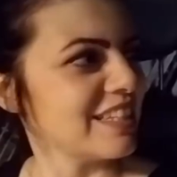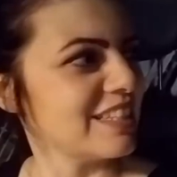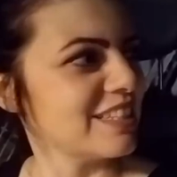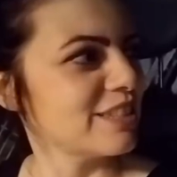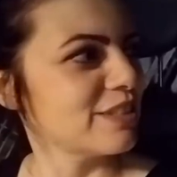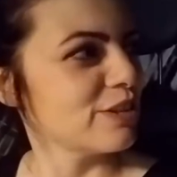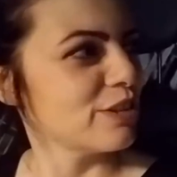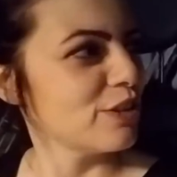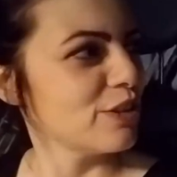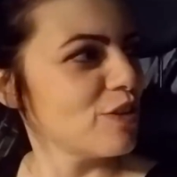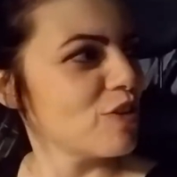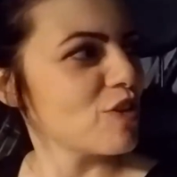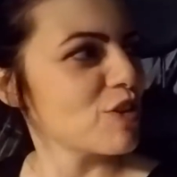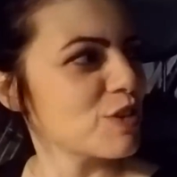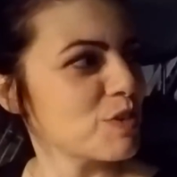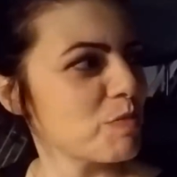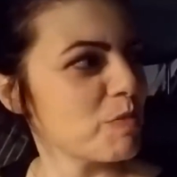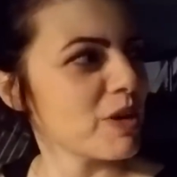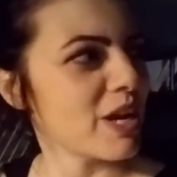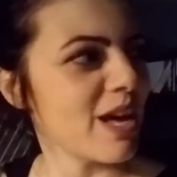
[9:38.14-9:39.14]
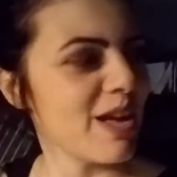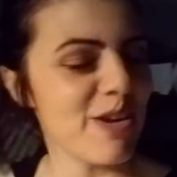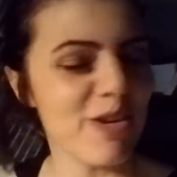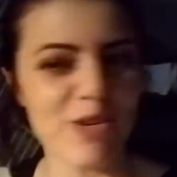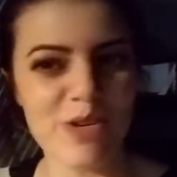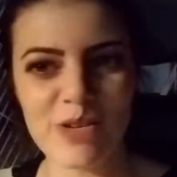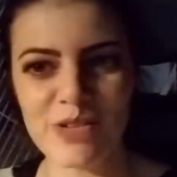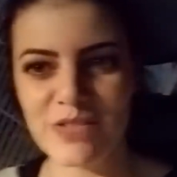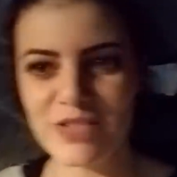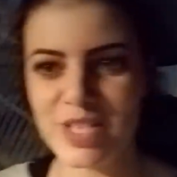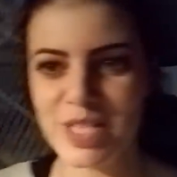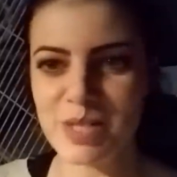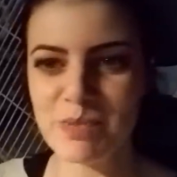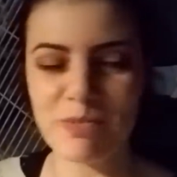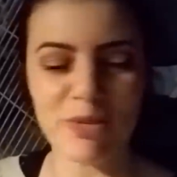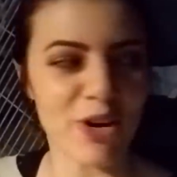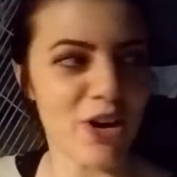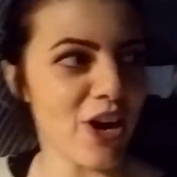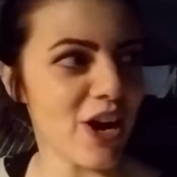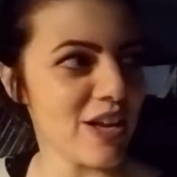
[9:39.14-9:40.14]
He's looked, but I don't know if he's
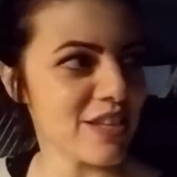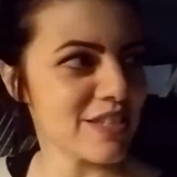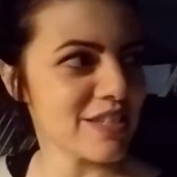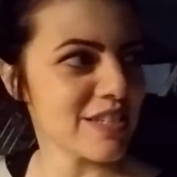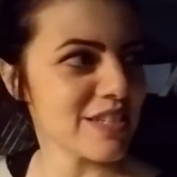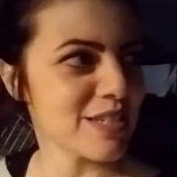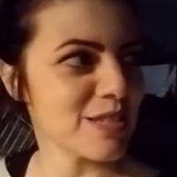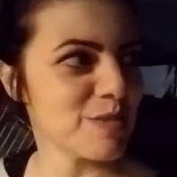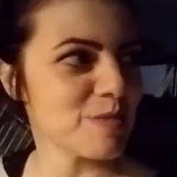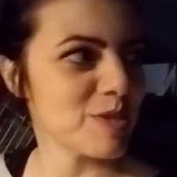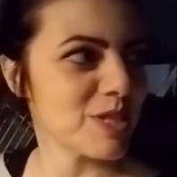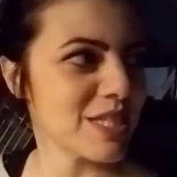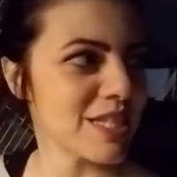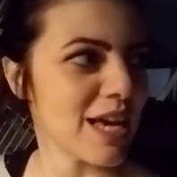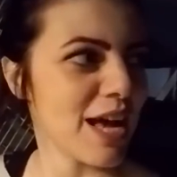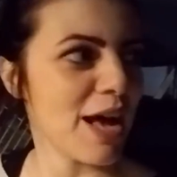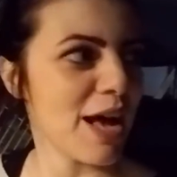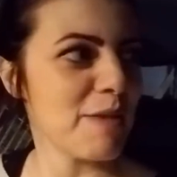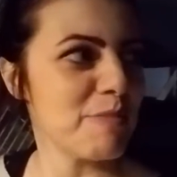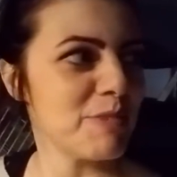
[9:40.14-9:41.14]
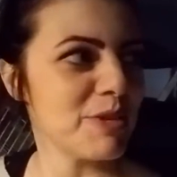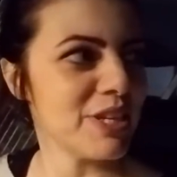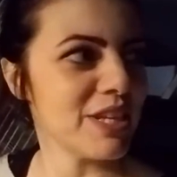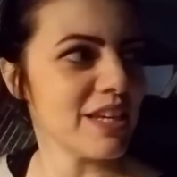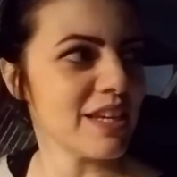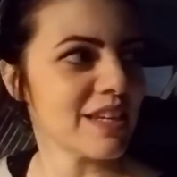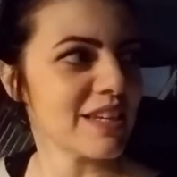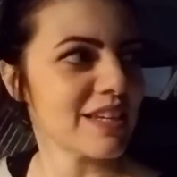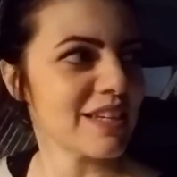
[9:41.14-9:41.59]
processed what's happening.